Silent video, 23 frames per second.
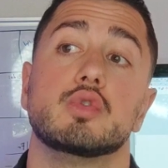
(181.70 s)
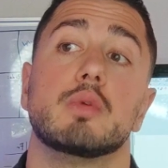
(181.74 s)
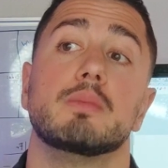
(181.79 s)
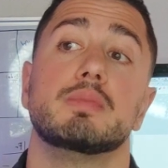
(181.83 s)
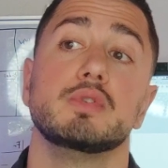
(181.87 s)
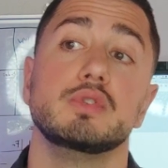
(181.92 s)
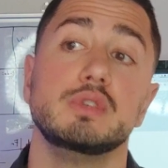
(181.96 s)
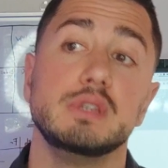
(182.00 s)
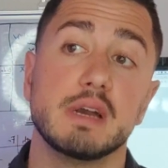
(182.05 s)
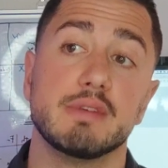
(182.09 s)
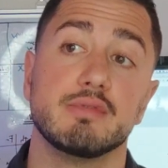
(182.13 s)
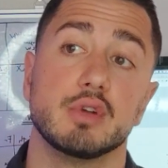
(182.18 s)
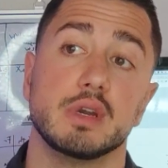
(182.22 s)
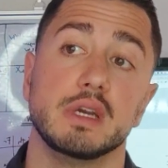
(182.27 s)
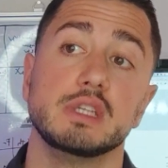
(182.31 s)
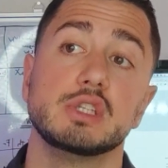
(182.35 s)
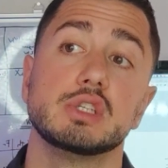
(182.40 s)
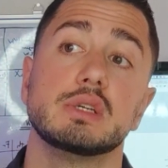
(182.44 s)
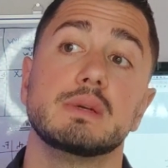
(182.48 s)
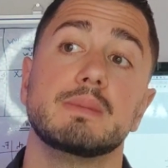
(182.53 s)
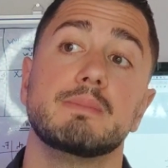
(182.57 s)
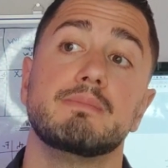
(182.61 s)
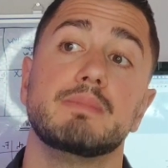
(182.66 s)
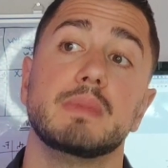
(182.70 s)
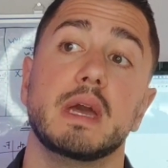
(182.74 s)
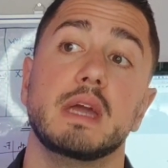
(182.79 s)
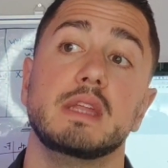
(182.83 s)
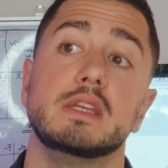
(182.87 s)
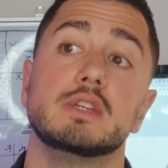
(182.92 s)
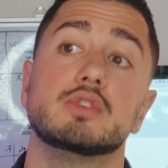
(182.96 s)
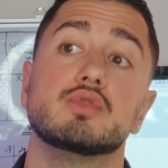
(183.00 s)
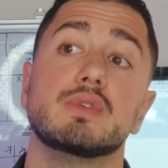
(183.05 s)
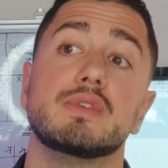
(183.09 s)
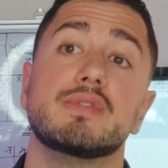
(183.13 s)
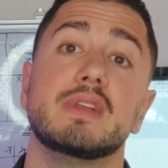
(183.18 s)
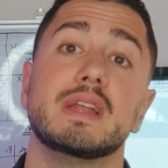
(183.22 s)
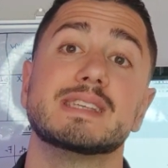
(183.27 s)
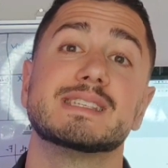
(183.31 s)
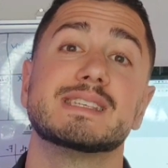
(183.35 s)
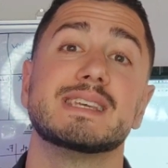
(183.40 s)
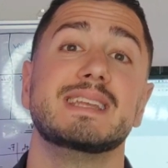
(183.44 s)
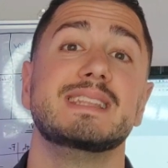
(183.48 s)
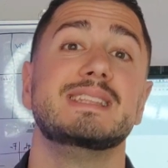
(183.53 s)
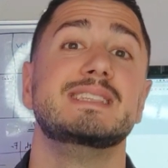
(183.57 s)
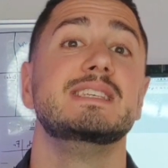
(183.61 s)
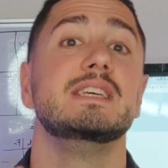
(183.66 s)
compute the average and it
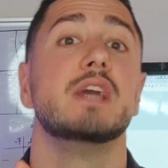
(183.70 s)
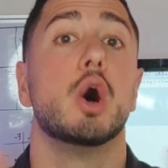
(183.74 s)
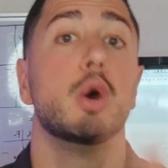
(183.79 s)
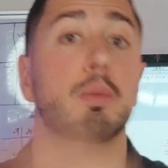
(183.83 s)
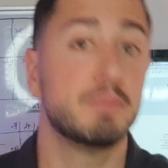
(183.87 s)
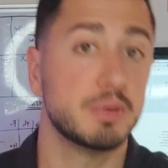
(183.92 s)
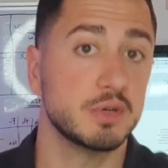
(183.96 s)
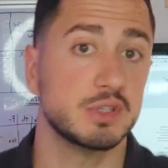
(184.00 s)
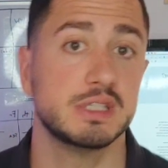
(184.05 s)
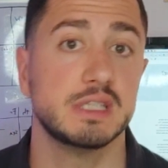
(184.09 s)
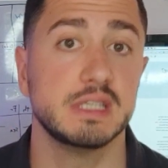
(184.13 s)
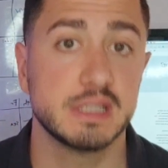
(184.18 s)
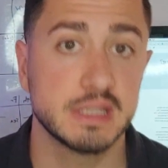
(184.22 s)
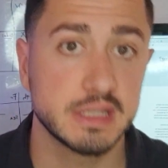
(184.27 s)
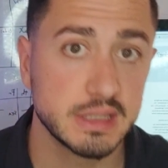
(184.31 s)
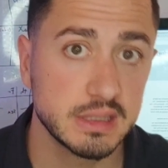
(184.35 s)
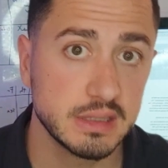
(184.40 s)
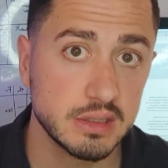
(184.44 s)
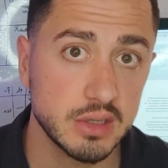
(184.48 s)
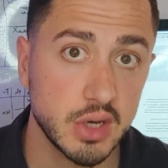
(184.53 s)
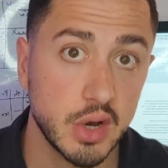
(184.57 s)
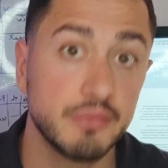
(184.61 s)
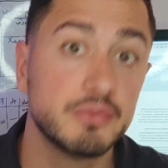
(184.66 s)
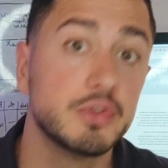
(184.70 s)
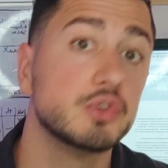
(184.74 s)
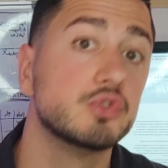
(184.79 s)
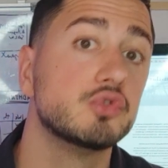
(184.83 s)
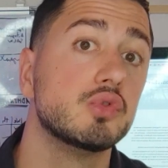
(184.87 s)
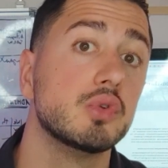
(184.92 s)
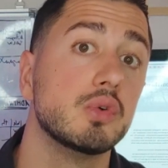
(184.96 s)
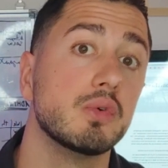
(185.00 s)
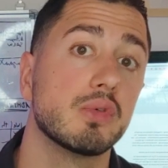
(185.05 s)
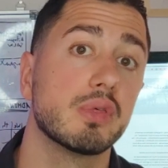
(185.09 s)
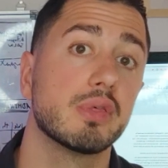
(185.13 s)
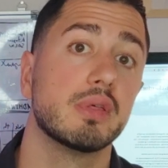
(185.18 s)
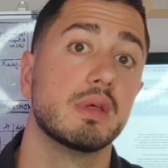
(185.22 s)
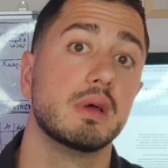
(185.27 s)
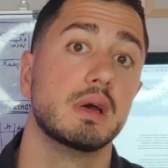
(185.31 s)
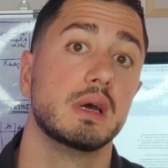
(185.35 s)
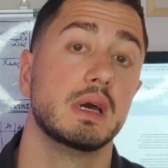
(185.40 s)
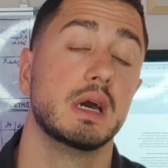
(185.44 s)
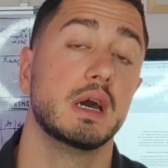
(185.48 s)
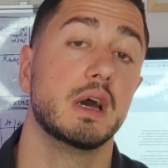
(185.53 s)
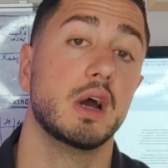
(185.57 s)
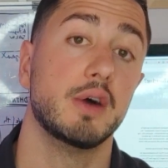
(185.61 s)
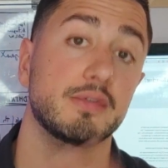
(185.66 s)
reflects the opposite of the truth,
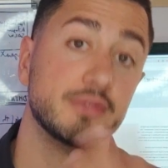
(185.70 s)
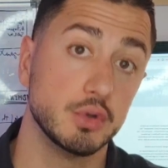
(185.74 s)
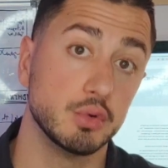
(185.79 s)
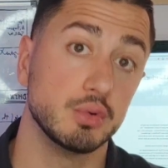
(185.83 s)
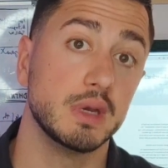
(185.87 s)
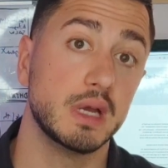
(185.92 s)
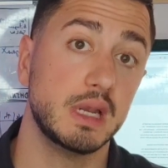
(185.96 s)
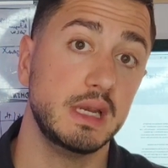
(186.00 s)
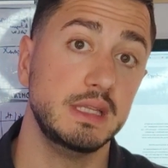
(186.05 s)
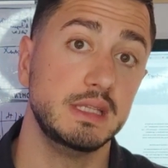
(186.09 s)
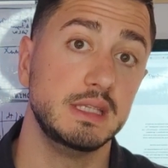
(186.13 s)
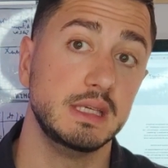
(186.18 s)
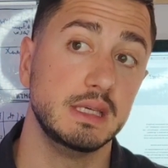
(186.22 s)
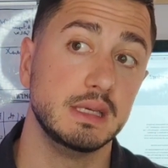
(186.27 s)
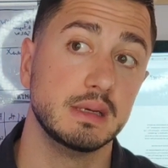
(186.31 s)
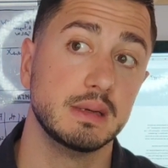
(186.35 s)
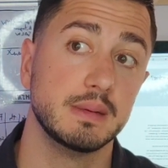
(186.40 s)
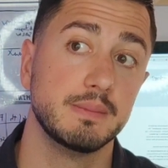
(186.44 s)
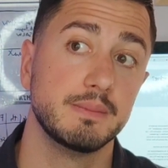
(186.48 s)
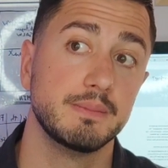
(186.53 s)
of the reality.